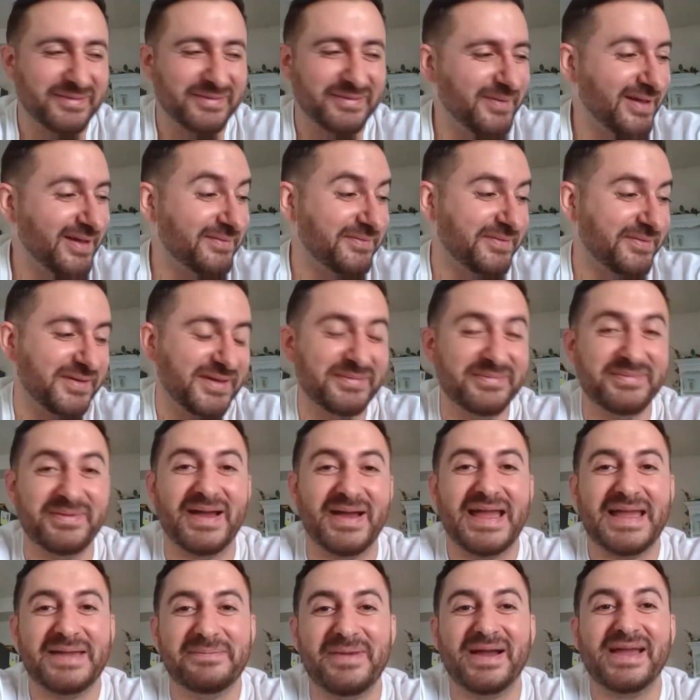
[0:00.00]
It might
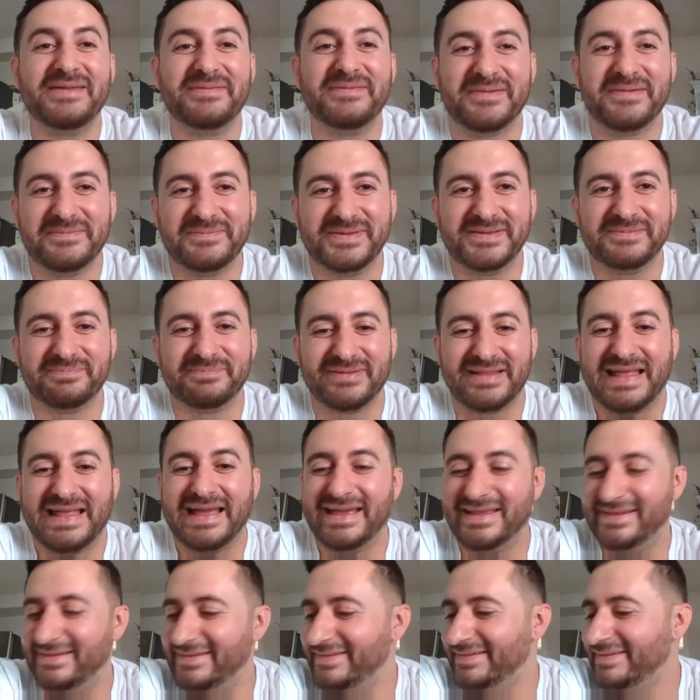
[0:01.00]
even be
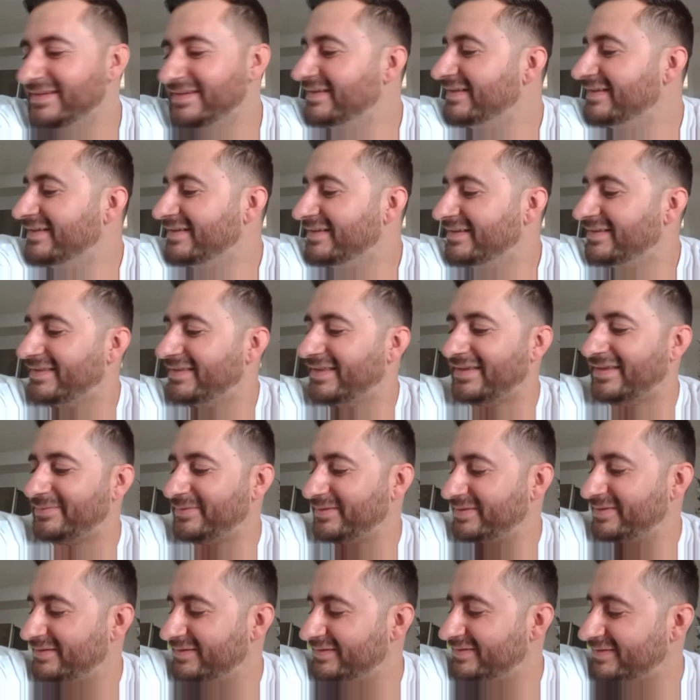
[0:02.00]
planned. That's
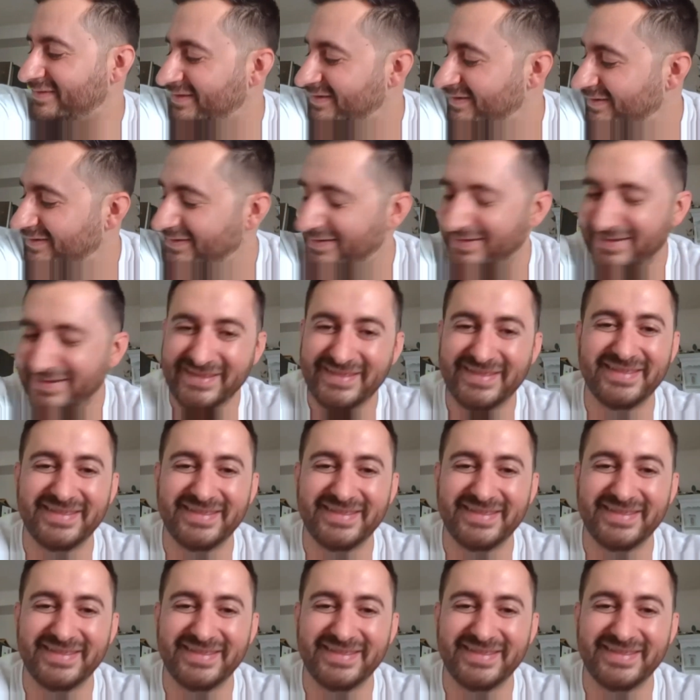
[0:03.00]
what they're saying.